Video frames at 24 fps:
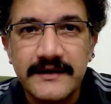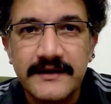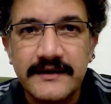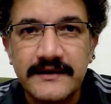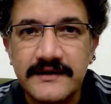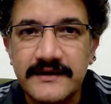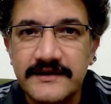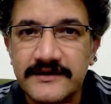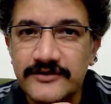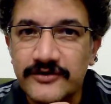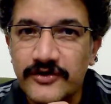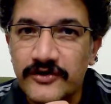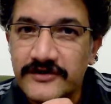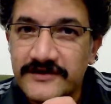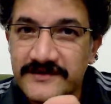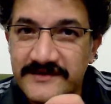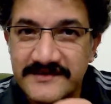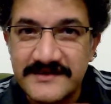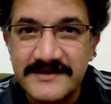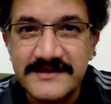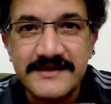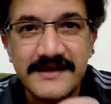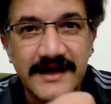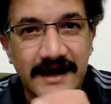does not
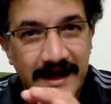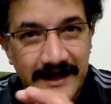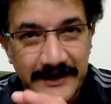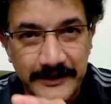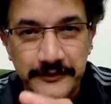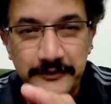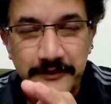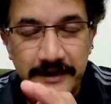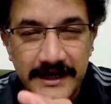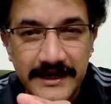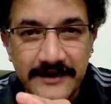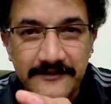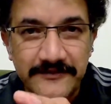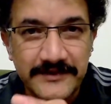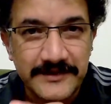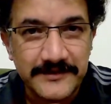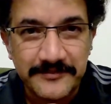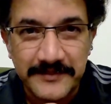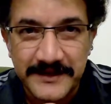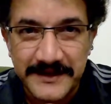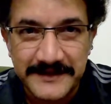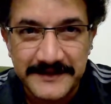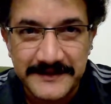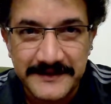see eye to eye with
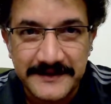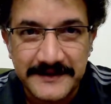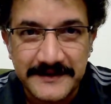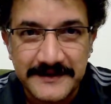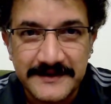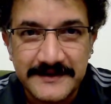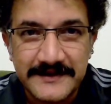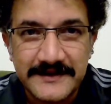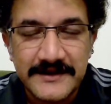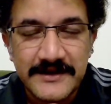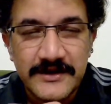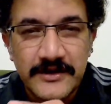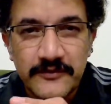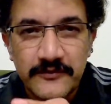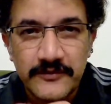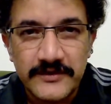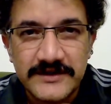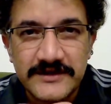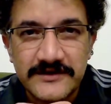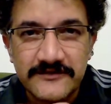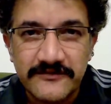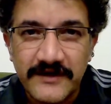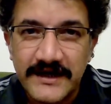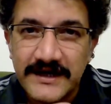Mahindra,
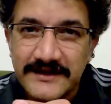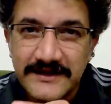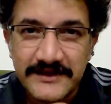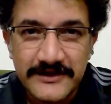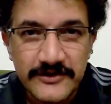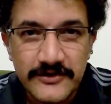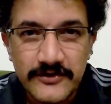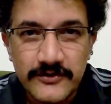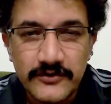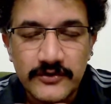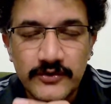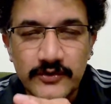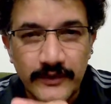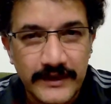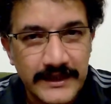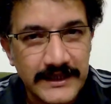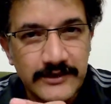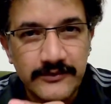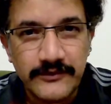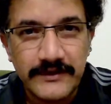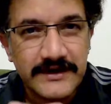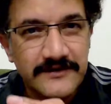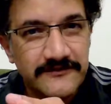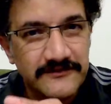which is why the new
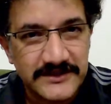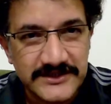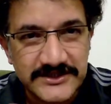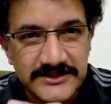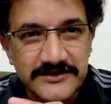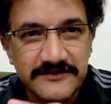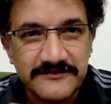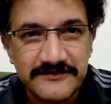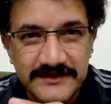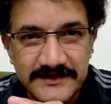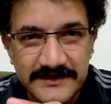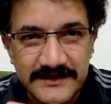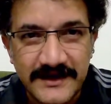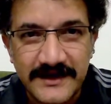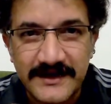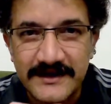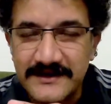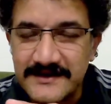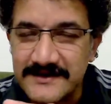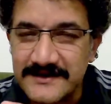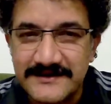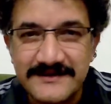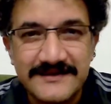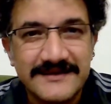2020 version of the
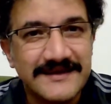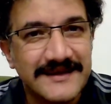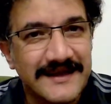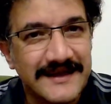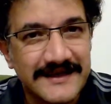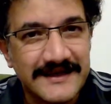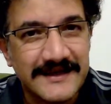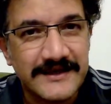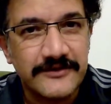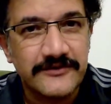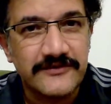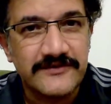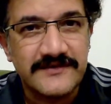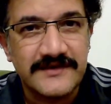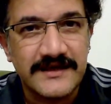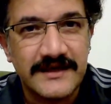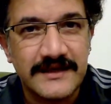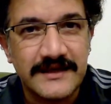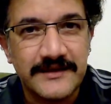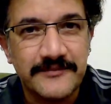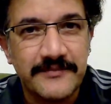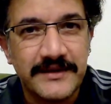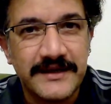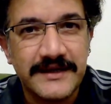Thar isn't likely to
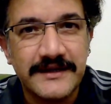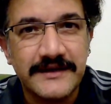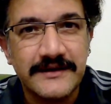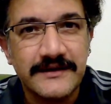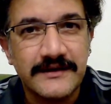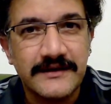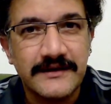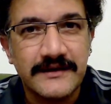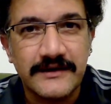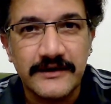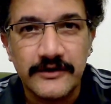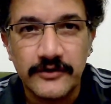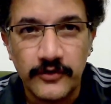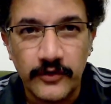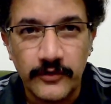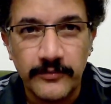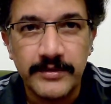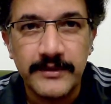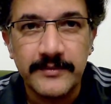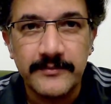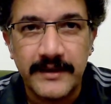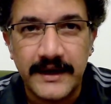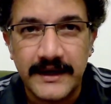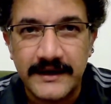sell in many
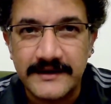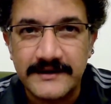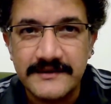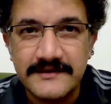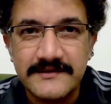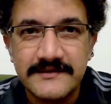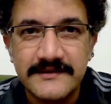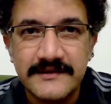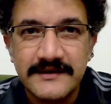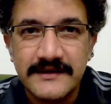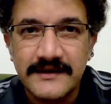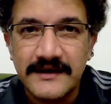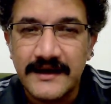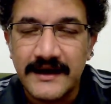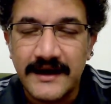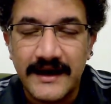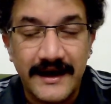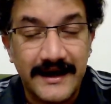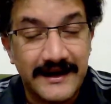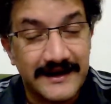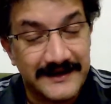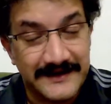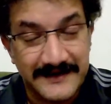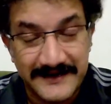global markets
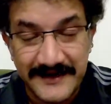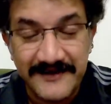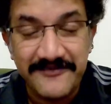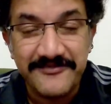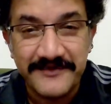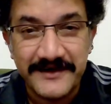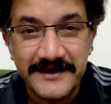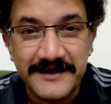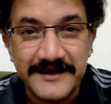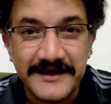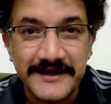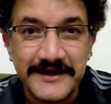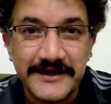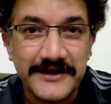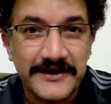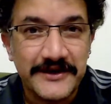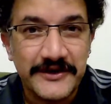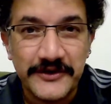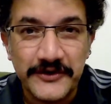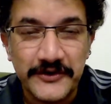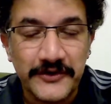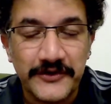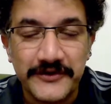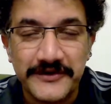and definitely
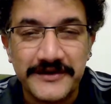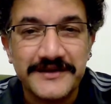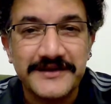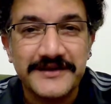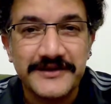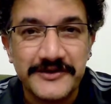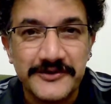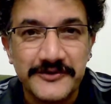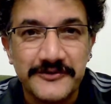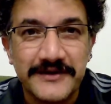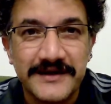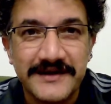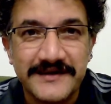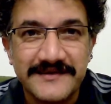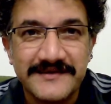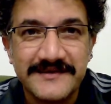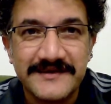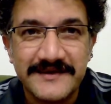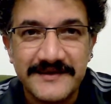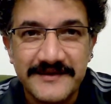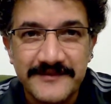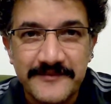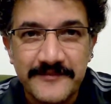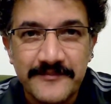not in the US.
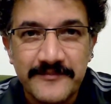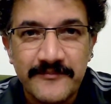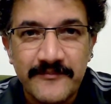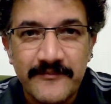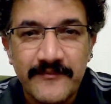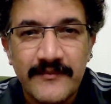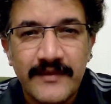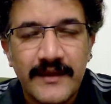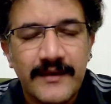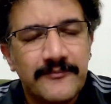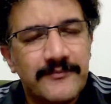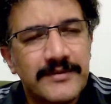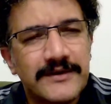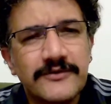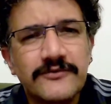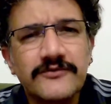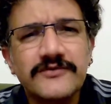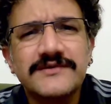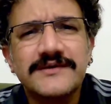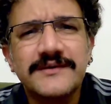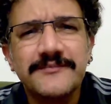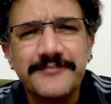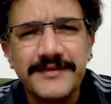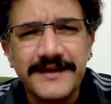But
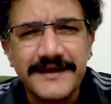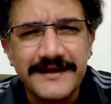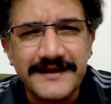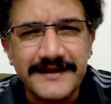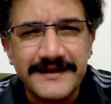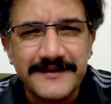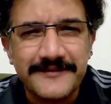who's complaining?